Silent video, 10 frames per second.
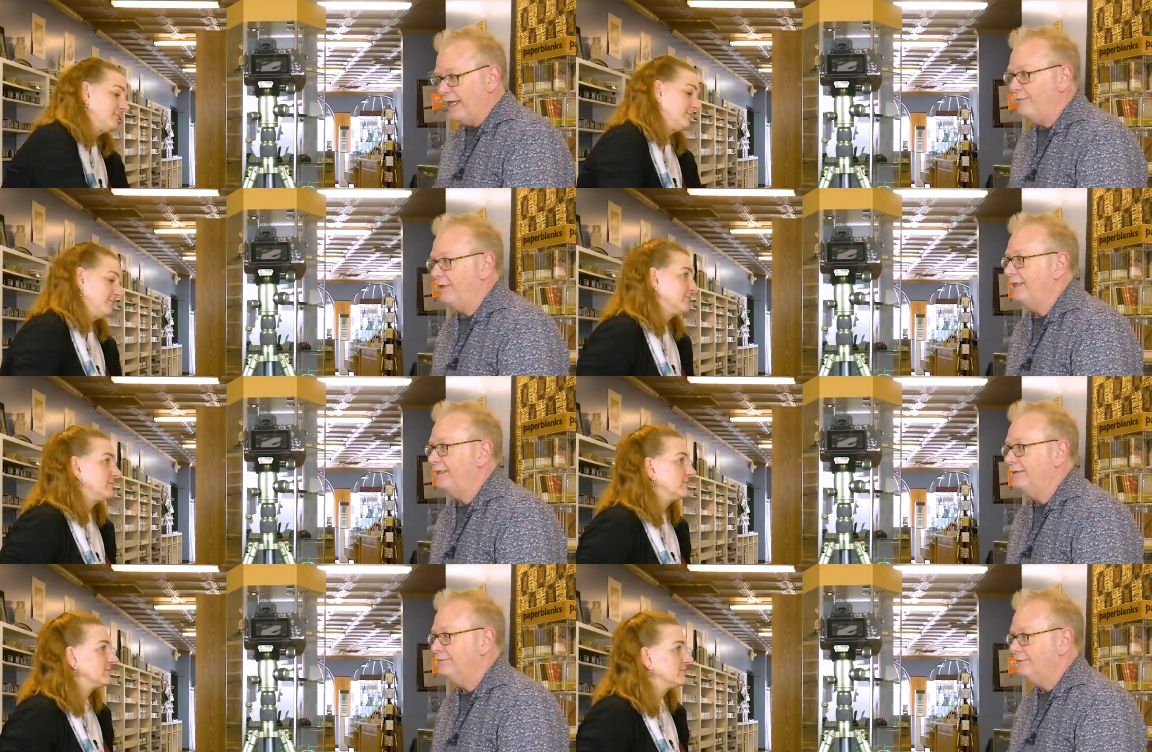Speaker 1: have
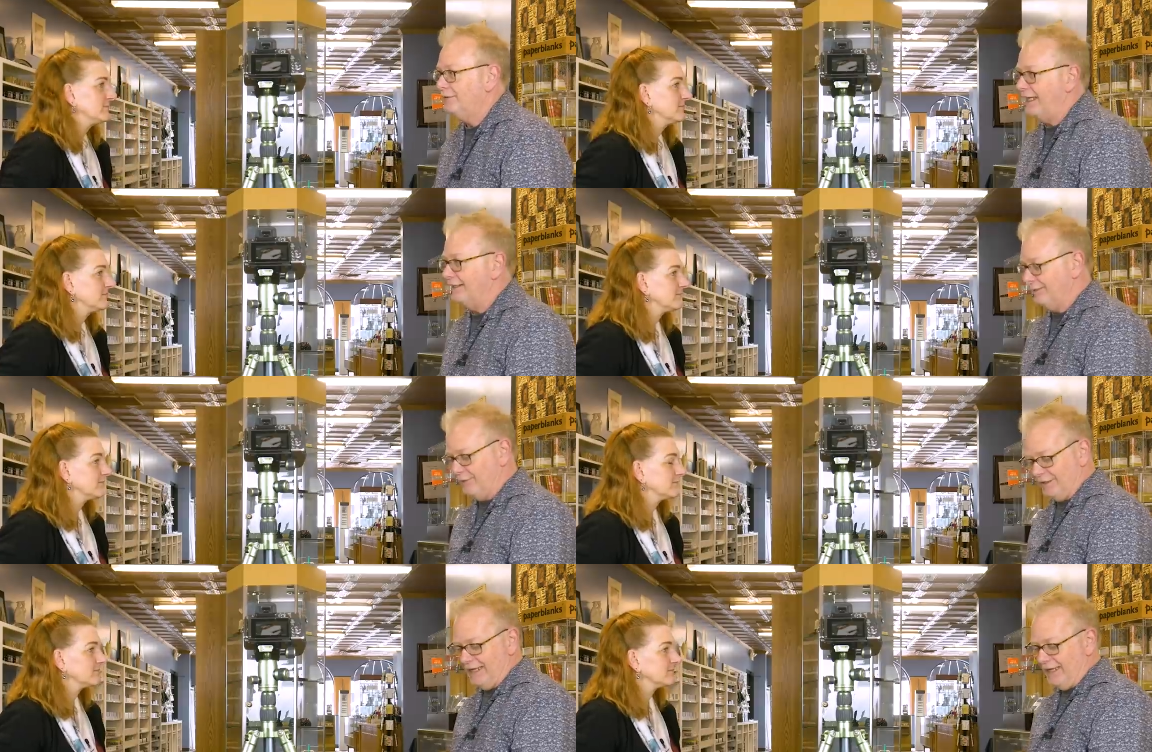any
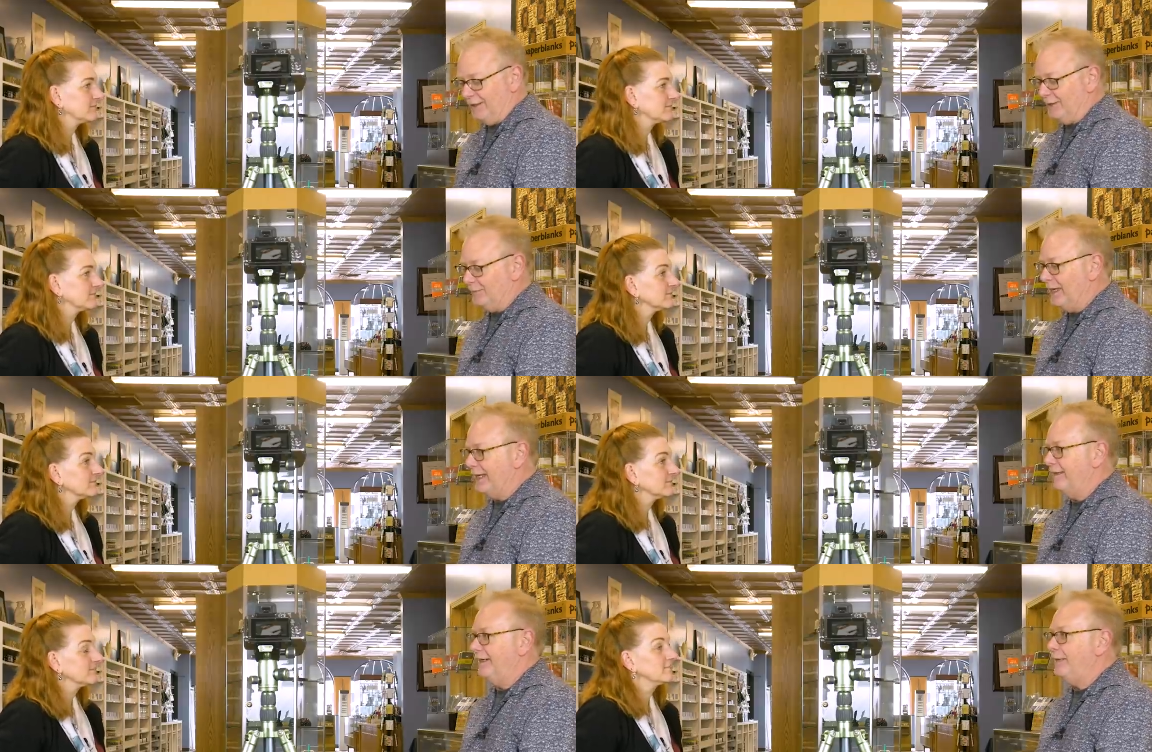scientific data to
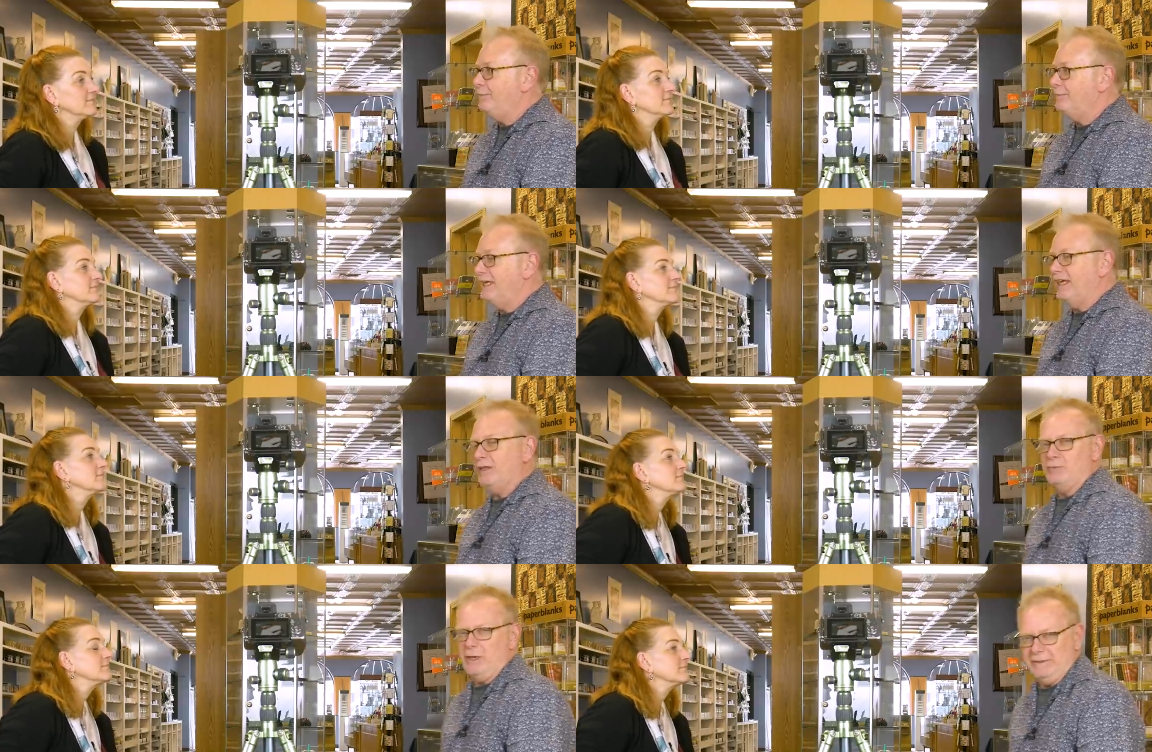back that up, but
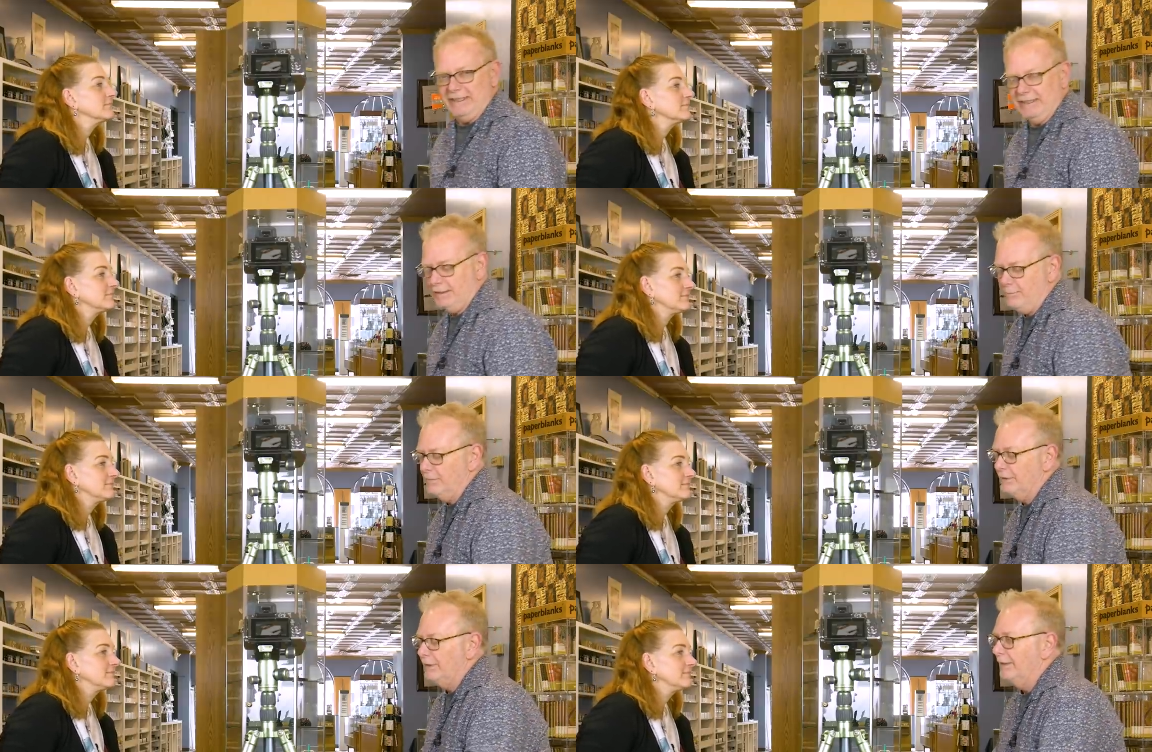I could probably get
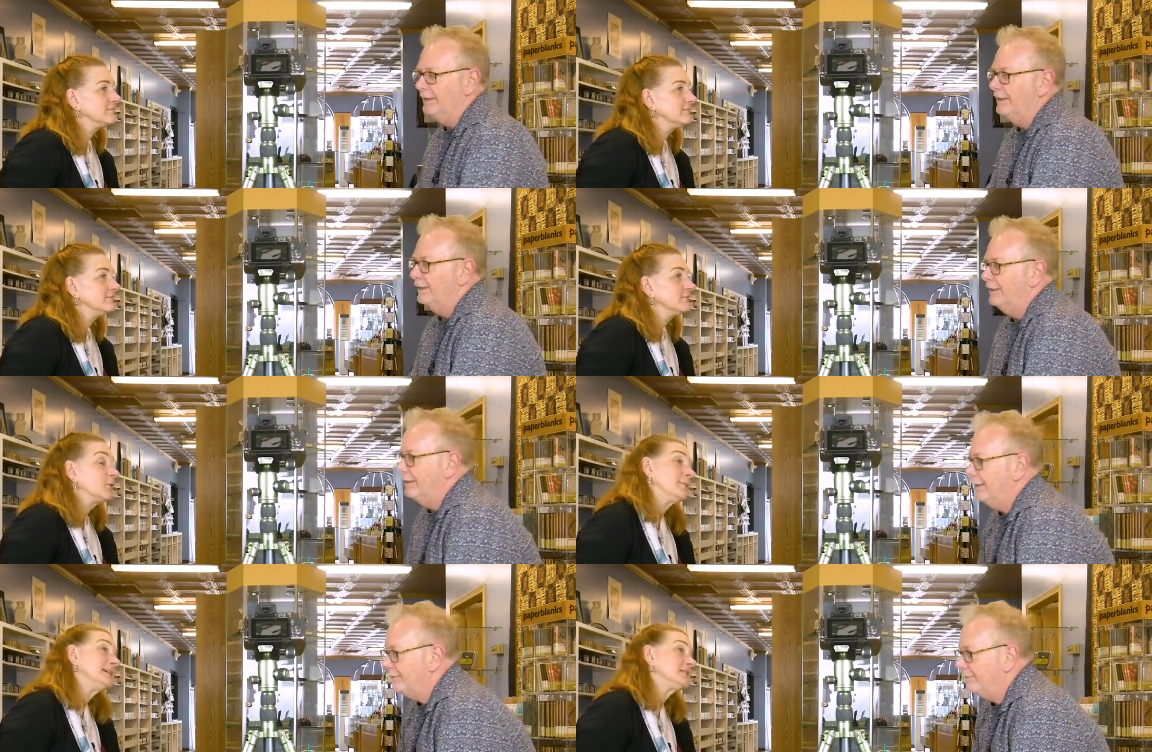some.
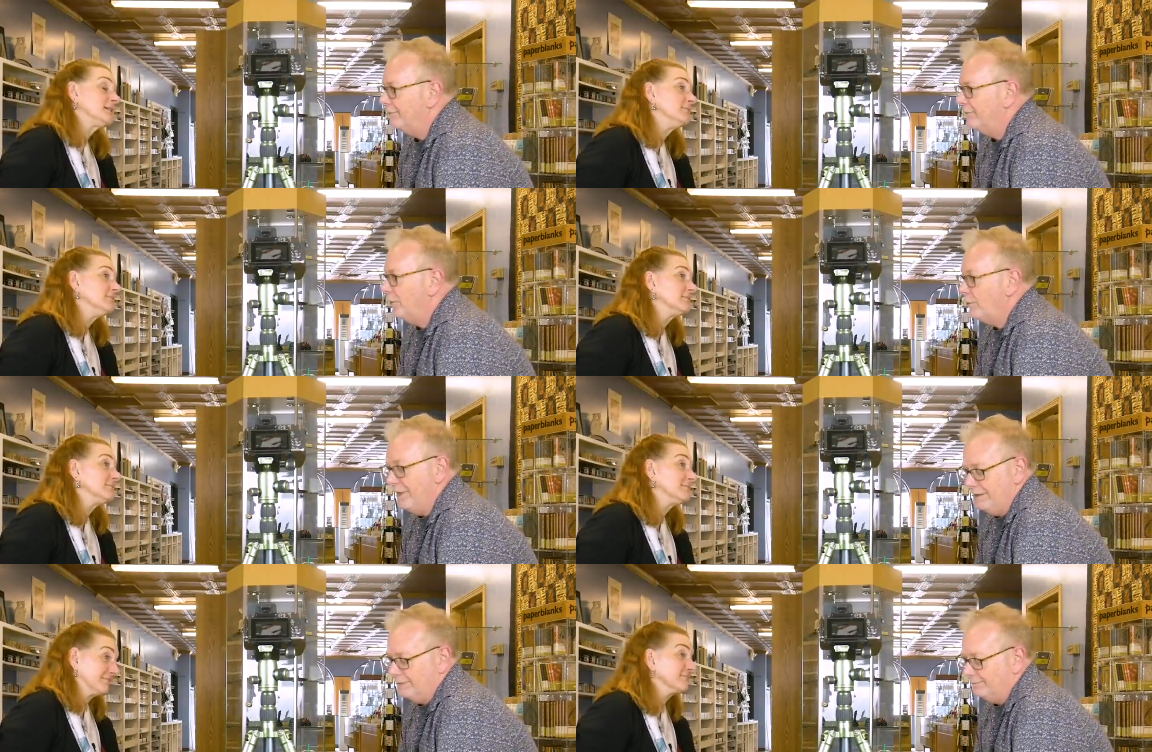Or make um, some. Um,
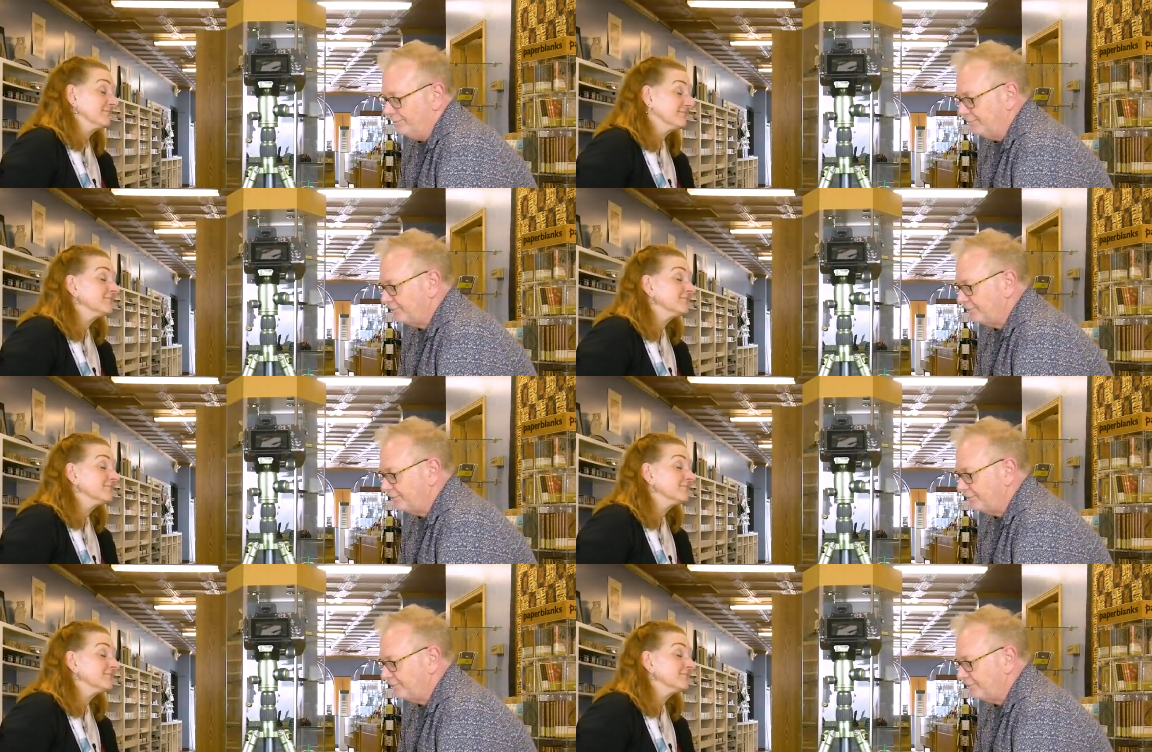or make some.